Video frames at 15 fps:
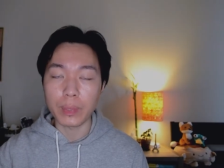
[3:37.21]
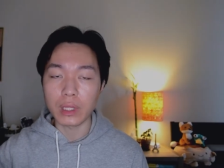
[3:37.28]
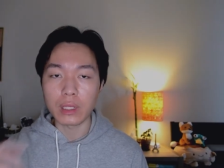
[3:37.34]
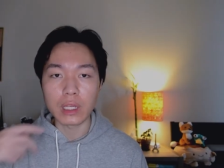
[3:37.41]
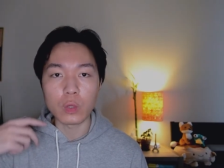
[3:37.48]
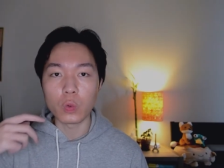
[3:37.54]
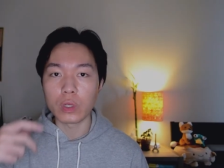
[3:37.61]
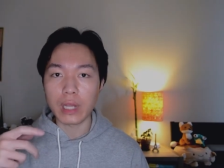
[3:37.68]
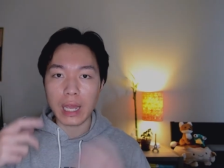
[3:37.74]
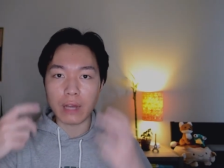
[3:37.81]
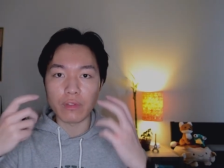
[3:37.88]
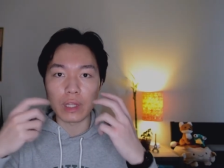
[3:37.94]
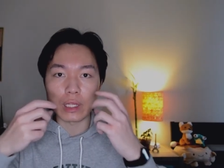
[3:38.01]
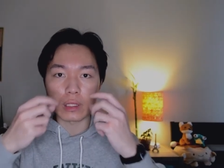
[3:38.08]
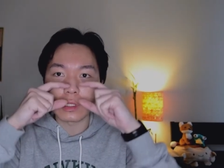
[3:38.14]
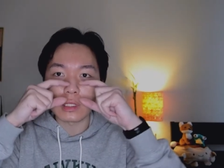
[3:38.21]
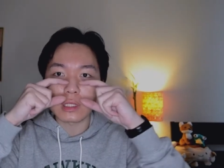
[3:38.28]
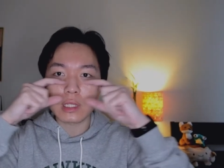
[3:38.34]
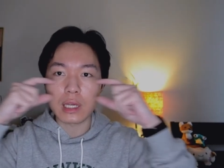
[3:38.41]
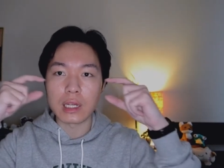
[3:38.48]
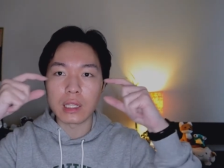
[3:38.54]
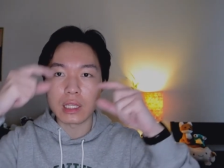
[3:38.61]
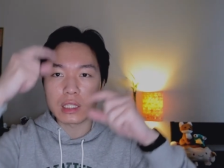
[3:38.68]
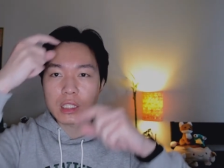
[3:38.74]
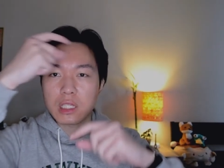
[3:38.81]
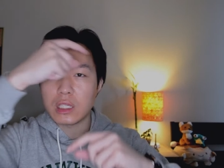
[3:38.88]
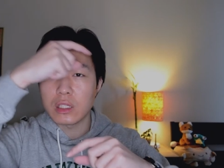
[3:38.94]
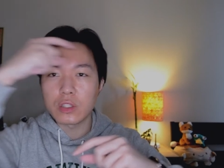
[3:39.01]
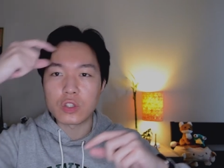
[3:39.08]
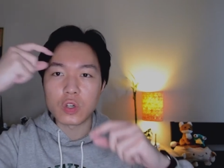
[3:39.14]
but then he wouldn't have like this kind of like
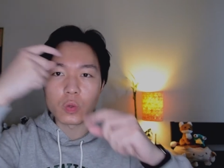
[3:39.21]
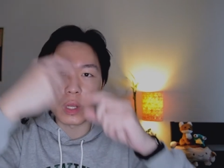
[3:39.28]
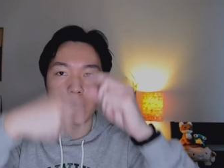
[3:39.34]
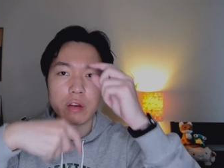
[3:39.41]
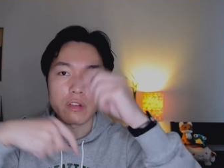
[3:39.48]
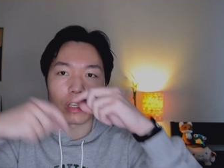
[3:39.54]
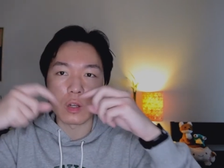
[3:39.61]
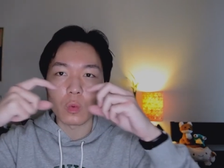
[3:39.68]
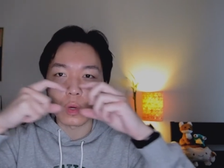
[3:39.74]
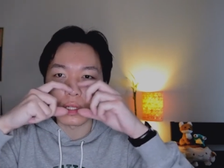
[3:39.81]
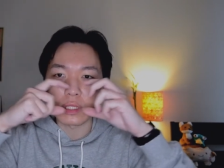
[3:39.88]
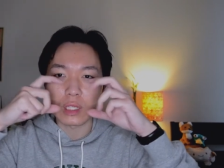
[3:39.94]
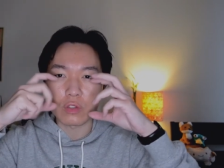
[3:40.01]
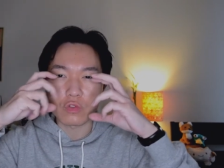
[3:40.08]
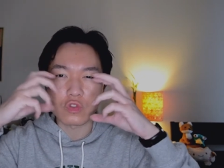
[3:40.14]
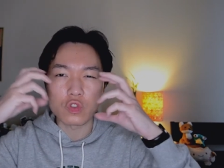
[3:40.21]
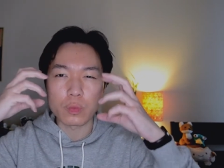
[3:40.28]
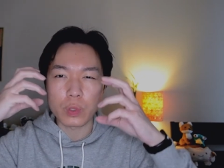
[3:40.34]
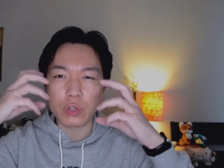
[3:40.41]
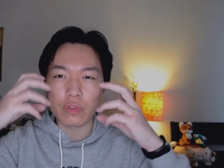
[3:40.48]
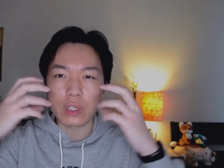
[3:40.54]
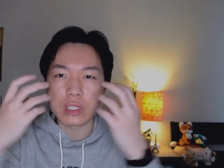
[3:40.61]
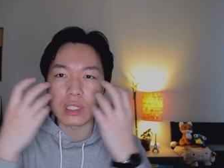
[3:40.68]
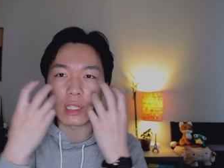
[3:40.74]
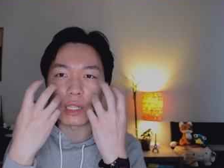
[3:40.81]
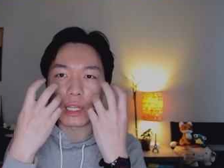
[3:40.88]
T-zone area where it's like super greasy,